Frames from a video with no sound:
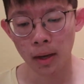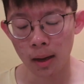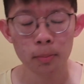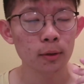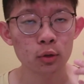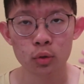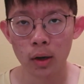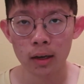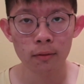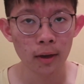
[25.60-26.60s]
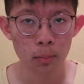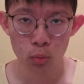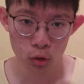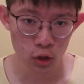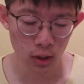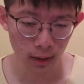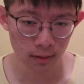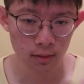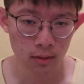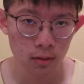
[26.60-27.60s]
the map trying to find more
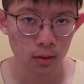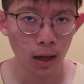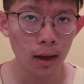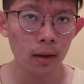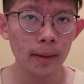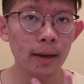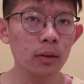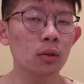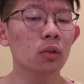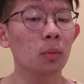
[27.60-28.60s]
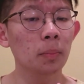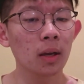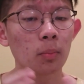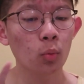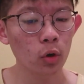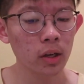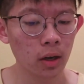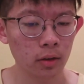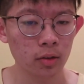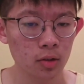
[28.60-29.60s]
chests that allow you to pick more
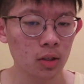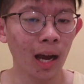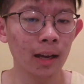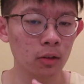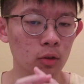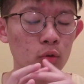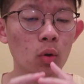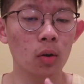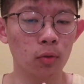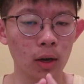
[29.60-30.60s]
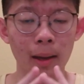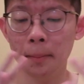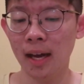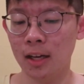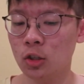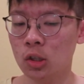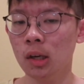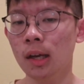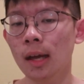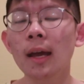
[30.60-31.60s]
characters to add to your squad for that match.
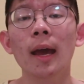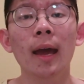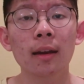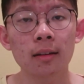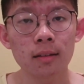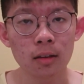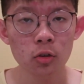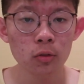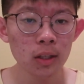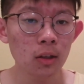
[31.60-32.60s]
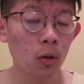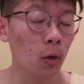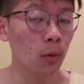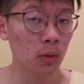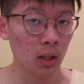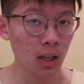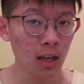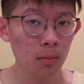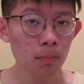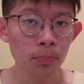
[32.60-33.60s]
And essentially the goal of the
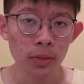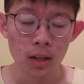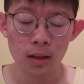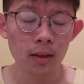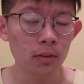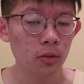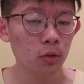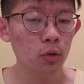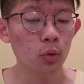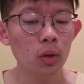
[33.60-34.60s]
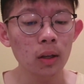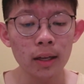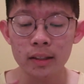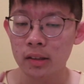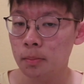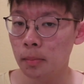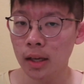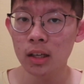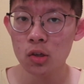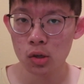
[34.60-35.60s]
game is to collect as
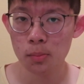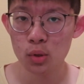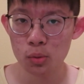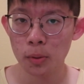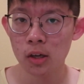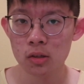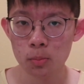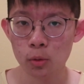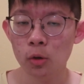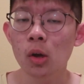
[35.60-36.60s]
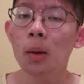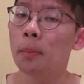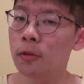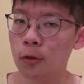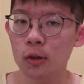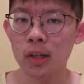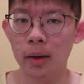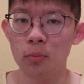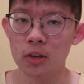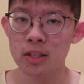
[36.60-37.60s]
many gems as possible before
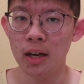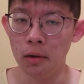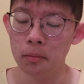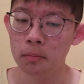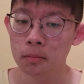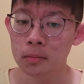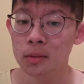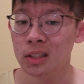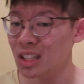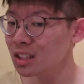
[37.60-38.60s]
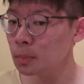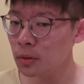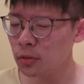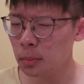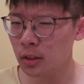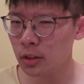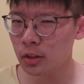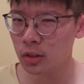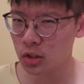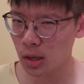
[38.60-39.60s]
time runs out. Sounds a bit
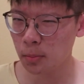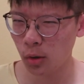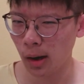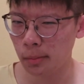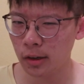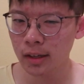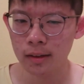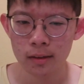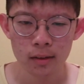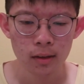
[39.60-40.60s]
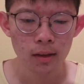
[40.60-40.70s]
familiar to Gem Grab, right?